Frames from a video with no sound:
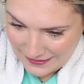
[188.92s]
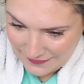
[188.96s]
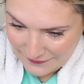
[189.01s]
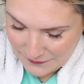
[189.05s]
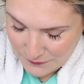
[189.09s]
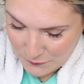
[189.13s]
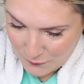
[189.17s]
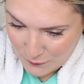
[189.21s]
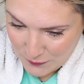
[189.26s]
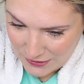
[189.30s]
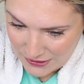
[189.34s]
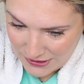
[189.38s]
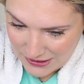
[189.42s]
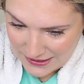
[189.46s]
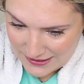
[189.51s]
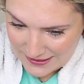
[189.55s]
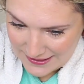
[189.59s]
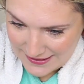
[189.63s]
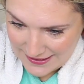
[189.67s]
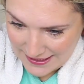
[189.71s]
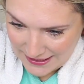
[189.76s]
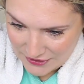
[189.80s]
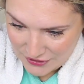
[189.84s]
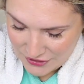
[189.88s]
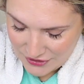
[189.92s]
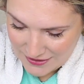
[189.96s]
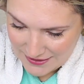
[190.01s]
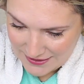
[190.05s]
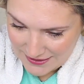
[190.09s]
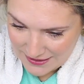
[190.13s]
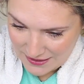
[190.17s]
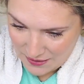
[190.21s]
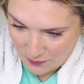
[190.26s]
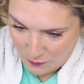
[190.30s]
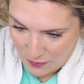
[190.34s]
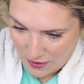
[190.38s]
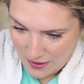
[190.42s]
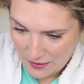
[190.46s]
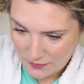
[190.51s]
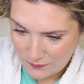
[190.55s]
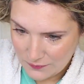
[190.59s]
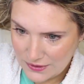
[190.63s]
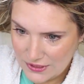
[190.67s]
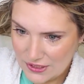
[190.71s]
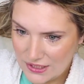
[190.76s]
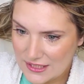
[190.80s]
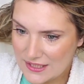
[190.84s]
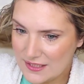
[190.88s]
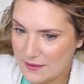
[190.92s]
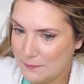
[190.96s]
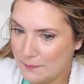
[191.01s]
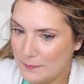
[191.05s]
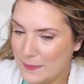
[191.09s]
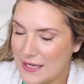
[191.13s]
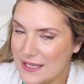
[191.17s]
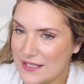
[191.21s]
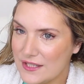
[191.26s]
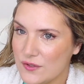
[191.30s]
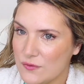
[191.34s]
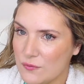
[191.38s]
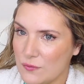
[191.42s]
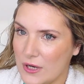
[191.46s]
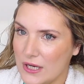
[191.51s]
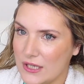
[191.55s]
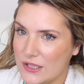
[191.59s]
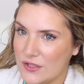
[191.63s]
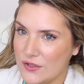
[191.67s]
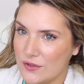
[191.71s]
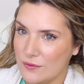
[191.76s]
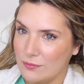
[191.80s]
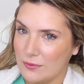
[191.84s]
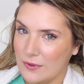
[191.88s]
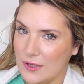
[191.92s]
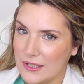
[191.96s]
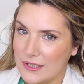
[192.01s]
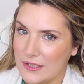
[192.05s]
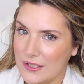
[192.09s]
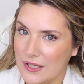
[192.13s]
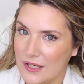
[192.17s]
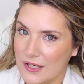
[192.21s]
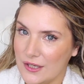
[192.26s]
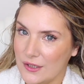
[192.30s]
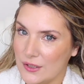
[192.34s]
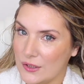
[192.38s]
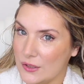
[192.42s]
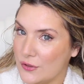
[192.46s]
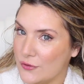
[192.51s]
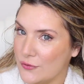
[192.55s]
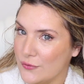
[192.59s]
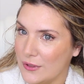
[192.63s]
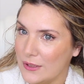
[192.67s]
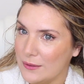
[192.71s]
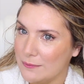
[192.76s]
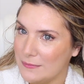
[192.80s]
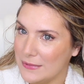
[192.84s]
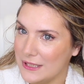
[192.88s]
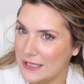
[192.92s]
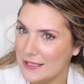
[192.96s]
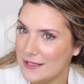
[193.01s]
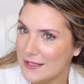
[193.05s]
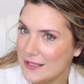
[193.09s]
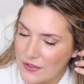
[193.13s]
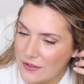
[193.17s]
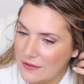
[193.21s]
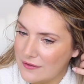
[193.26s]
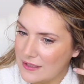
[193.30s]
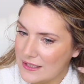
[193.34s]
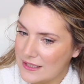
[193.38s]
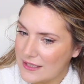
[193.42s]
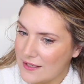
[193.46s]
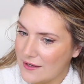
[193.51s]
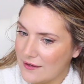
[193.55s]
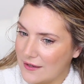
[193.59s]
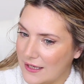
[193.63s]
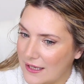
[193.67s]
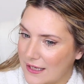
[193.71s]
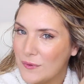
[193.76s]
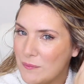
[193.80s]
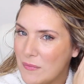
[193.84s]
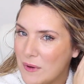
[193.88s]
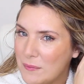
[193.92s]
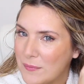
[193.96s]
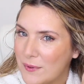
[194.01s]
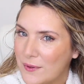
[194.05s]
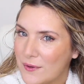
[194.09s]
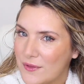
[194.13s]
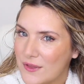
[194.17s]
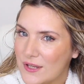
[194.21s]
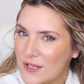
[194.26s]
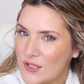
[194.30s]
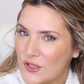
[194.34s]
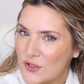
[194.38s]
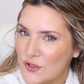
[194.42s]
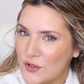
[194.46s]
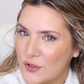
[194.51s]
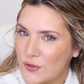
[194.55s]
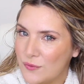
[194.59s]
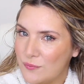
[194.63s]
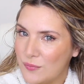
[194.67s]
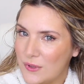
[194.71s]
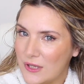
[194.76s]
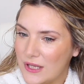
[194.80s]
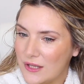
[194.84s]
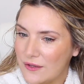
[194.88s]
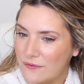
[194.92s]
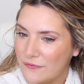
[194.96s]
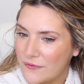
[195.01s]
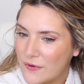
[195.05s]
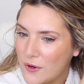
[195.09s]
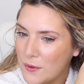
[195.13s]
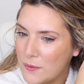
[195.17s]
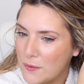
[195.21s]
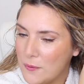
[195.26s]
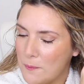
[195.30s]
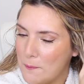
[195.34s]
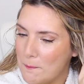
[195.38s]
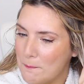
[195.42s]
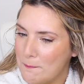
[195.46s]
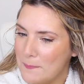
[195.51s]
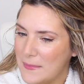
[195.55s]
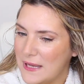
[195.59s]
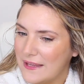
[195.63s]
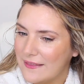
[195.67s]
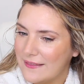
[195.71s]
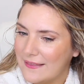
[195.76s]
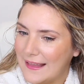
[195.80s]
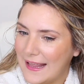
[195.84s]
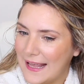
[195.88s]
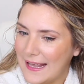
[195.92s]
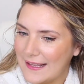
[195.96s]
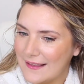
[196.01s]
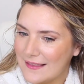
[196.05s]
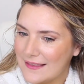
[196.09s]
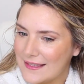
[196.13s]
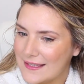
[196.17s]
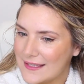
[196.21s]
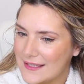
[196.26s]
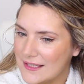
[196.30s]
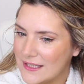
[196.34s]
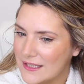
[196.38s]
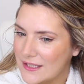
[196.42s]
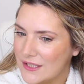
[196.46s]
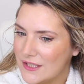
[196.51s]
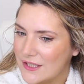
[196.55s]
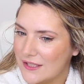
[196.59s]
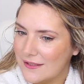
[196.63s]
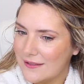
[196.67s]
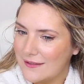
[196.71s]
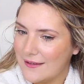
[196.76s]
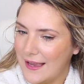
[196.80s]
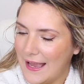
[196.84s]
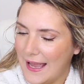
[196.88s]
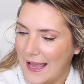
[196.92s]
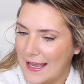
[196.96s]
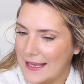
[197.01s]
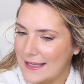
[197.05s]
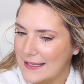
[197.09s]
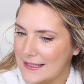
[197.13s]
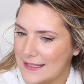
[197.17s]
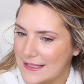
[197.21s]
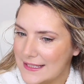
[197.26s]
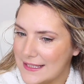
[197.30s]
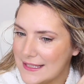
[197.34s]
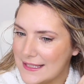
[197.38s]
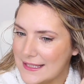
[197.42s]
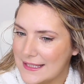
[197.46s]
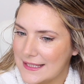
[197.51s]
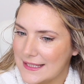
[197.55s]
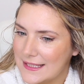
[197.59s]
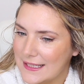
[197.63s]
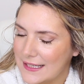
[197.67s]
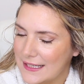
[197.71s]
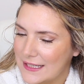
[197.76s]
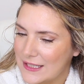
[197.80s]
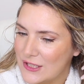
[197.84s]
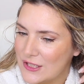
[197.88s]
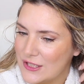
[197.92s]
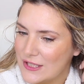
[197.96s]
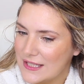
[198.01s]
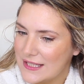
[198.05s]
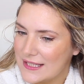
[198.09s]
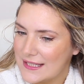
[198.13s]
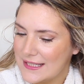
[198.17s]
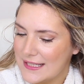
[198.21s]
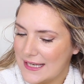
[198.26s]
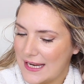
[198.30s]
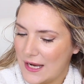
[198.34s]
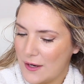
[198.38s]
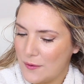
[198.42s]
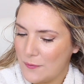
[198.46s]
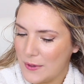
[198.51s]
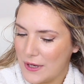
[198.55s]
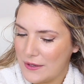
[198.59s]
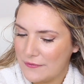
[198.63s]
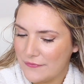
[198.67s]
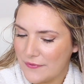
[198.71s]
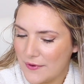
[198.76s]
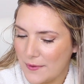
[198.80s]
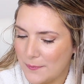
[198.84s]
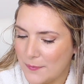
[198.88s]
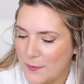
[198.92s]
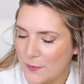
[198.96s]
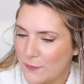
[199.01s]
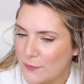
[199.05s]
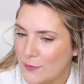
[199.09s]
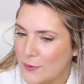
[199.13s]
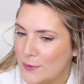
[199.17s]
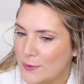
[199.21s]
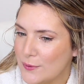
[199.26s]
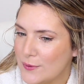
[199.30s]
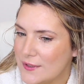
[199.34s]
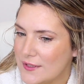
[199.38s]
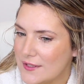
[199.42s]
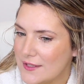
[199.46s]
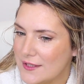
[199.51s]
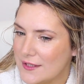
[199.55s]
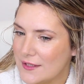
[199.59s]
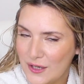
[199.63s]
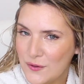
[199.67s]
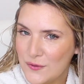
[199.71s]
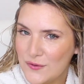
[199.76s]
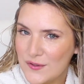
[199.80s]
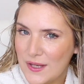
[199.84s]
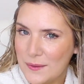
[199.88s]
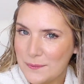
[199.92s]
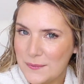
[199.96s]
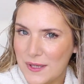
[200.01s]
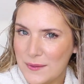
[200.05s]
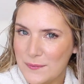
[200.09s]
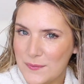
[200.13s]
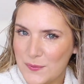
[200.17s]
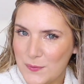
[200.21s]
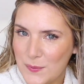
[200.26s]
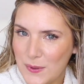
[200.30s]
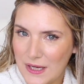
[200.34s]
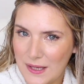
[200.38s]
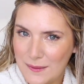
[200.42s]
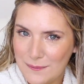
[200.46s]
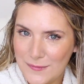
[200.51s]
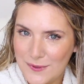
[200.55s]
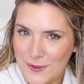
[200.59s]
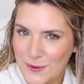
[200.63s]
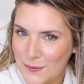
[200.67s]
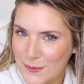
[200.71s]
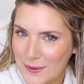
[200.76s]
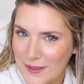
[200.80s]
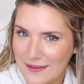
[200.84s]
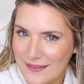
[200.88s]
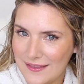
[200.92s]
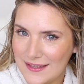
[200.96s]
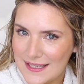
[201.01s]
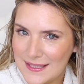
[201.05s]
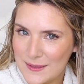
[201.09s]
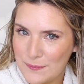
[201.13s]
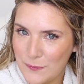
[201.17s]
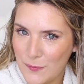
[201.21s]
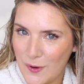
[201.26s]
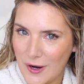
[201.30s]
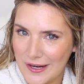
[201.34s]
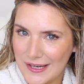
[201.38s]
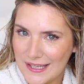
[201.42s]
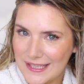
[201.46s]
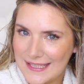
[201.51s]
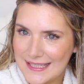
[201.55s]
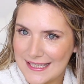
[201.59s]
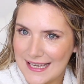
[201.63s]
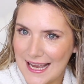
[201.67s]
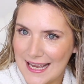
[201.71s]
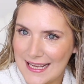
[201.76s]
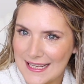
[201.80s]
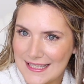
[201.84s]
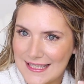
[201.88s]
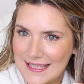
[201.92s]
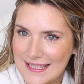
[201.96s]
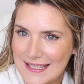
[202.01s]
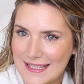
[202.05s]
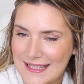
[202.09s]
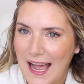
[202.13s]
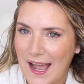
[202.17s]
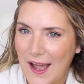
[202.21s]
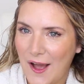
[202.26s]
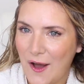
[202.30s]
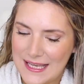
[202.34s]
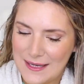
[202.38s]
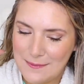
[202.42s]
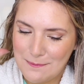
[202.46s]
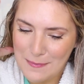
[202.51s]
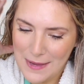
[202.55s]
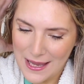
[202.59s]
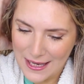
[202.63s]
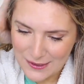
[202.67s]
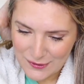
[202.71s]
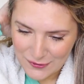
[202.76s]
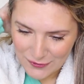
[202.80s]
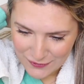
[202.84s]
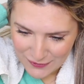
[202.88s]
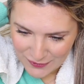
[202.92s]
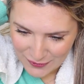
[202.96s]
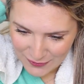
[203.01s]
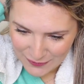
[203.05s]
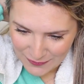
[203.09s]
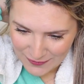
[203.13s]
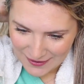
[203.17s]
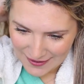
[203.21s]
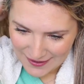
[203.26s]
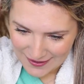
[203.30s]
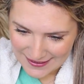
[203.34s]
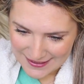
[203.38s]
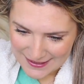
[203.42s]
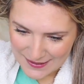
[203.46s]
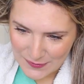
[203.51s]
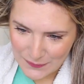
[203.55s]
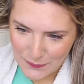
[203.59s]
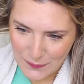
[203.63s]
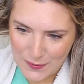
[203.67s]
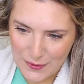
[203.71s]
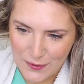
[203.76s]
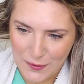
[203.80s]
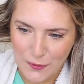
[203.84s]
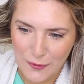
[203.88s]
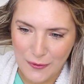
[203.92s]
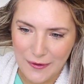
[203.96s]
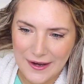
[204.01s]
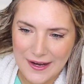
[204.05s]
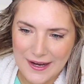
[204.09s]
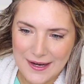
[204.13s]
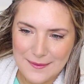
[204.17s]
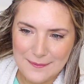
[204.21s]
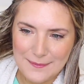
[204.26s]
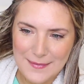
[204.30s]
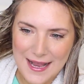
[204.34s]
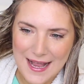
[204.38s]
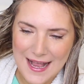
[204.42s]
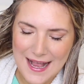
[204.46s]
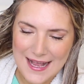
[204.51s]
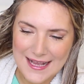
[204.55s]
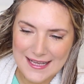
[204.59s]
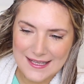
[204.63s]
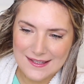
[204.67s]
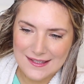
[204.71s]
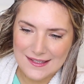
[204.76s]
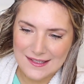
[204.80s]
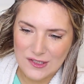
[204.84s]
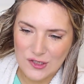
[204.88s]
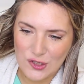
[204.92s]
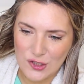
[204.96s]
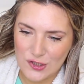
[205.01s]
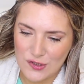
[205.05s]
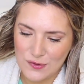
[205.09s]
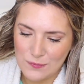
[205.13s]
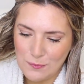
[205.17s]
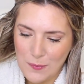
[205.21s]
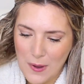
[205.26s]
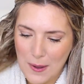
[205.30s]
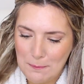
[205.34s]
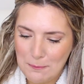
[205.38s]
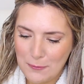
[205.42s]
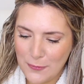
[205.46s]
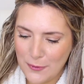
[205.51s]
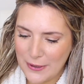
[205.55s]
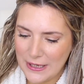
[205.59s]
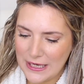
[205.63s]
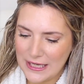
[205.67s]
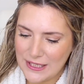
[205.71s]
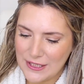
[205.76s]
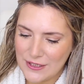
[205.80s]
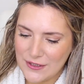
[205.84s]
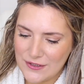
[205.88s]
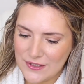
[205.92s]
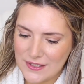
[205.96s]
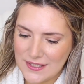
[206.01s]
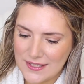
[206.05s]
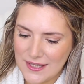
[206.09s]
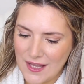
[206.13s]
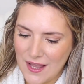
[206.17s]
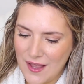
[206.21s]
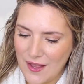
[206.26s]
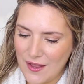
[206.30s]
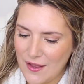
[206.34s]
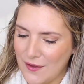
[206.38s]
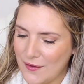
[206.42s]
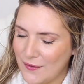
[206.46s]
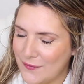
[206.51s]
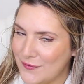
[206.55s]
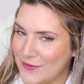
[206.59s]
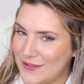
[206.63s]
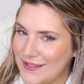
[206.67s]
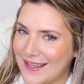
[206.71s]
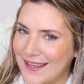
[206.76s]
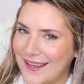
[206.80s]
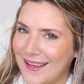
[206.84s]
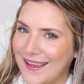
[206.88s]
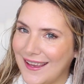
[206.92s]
haven't worked in sections in a while, which is the best way to apply the hair treatment. So let's go ahead. Remember, this should be from mid-lengths to ends. Just stay away from the roots. You know, sometimes when I'm doing these product tests, I imagine you guys with your hair mask, just pampering yourselves,